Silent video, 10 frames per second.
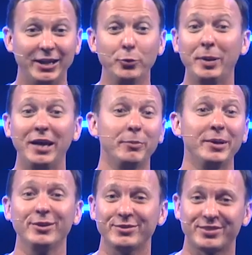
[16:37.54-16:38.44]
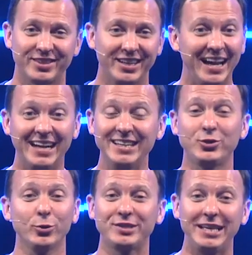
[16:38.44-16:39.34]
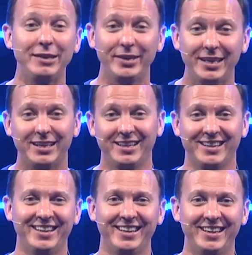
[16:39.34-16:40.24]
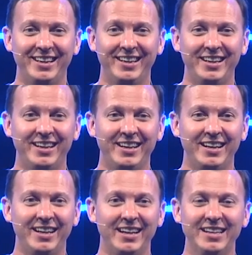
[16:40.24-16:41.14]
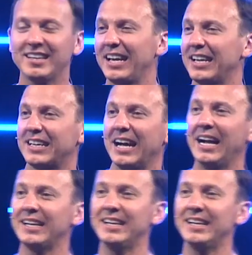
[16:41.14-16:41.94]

and you pay the bills, and it's your TV. It's like God and